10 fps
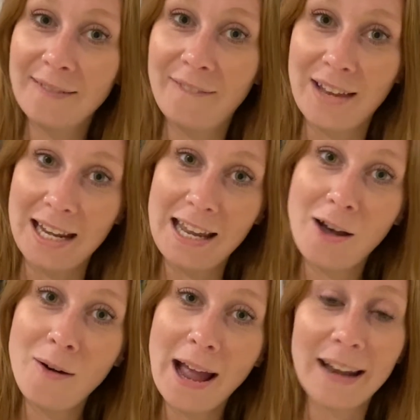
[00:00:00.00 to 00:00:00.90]

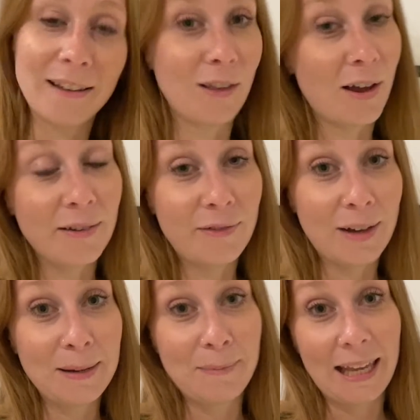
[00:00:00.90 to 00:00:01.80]
video. I had a lot of
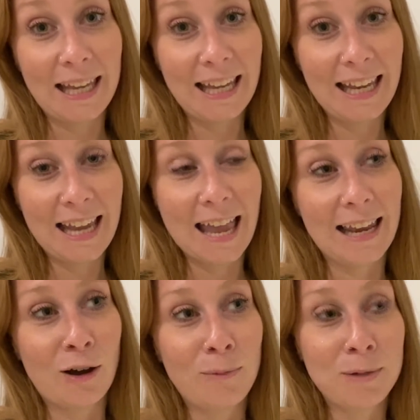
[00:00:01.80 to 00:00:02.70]
fun making it, and
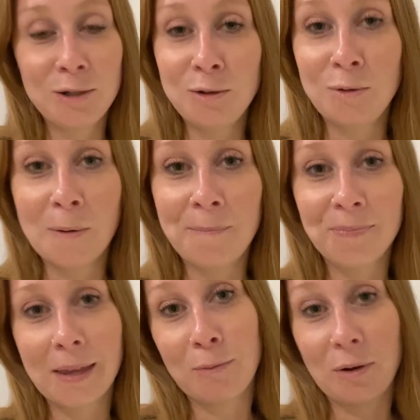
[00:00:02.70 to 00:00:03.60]
I hope to do
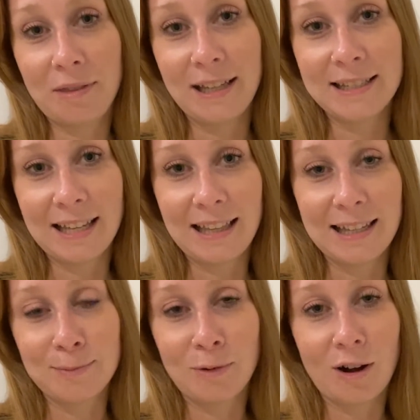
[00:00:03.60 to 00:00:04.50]
more things like
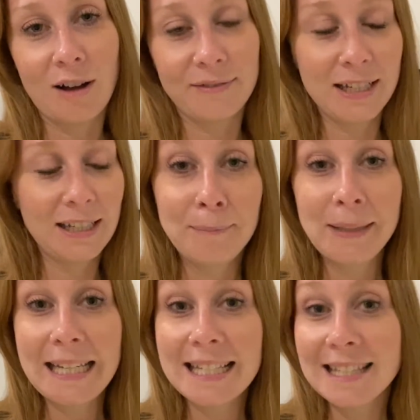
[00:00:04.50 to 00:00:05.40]
this more often.
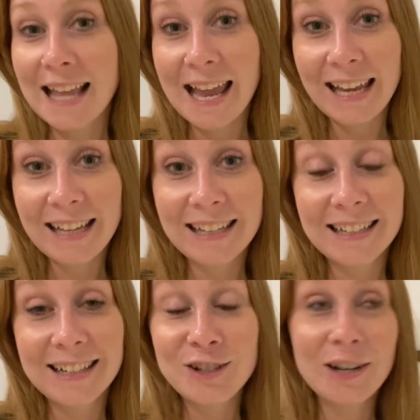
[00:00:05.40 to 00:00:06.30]
Please
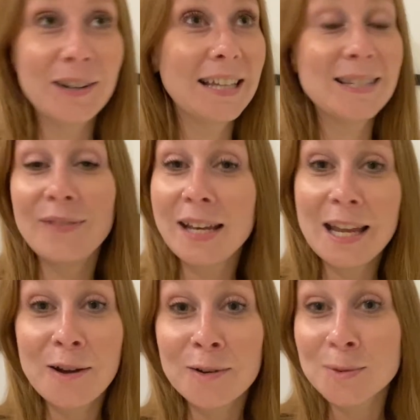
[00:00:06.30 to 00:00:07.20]
like, share this
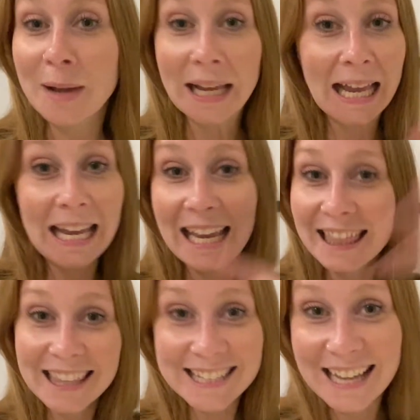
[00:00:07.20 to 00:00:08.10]
video so I can
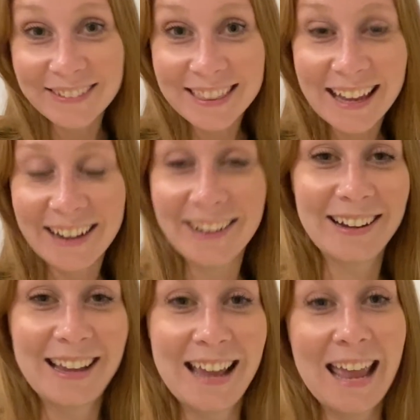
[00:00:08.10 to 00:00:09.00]
get this out there,
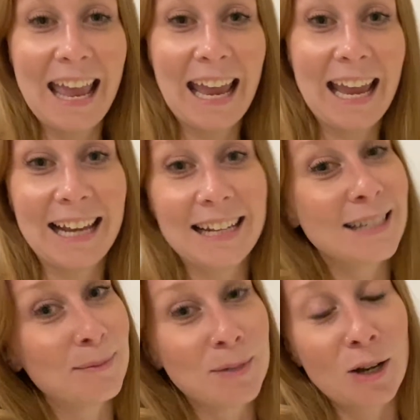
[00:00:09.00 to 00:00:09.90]
and
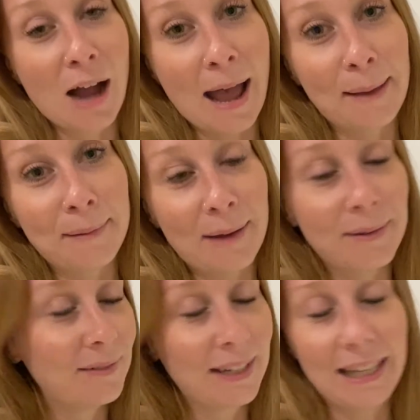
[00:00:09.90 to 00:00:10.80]
subscribe. I
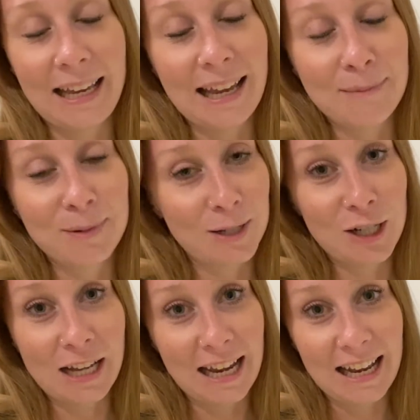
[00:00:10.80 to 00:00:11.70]
would really
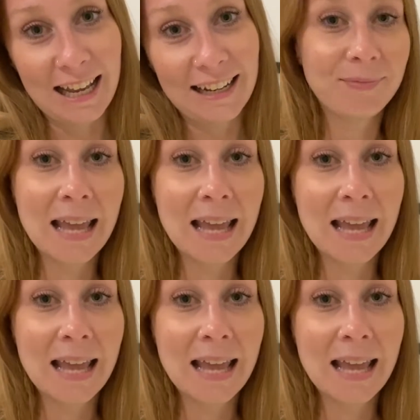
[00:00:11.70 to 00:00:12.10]
appreciate it.